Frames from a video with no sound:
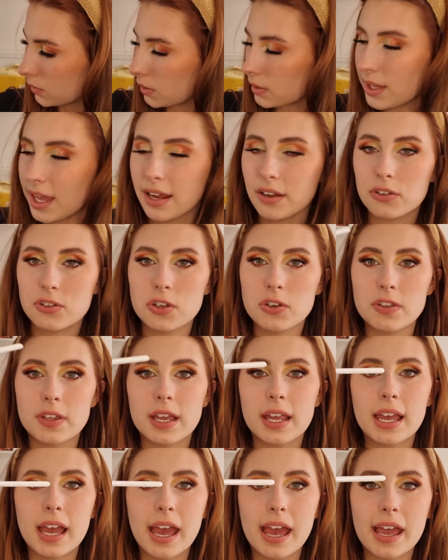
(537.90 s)
Next,
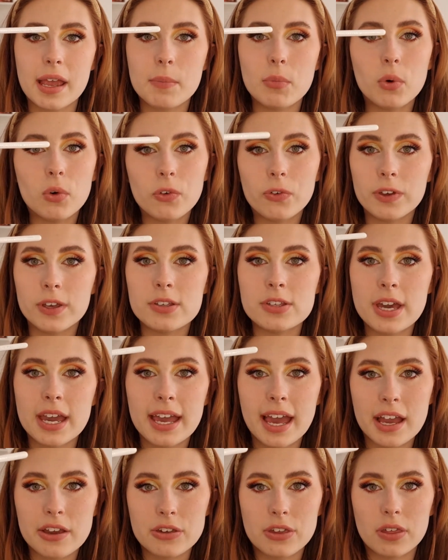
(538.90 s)
using a Morphe
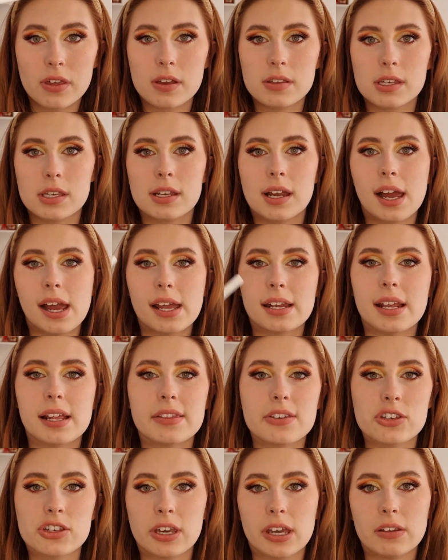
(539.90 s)
JH39 and
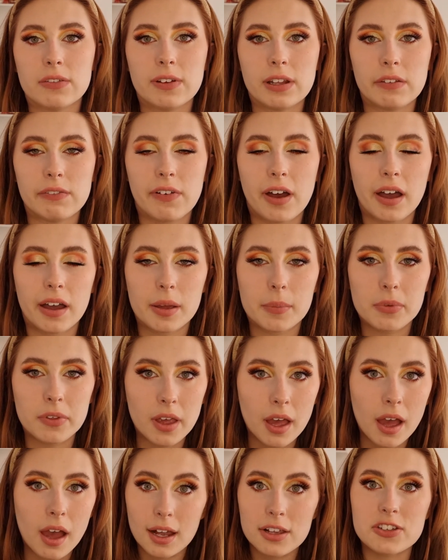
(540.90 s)
the shade Villa Vibes,
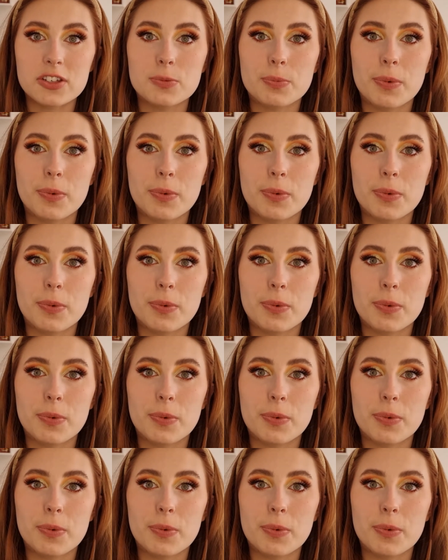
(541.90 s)
I just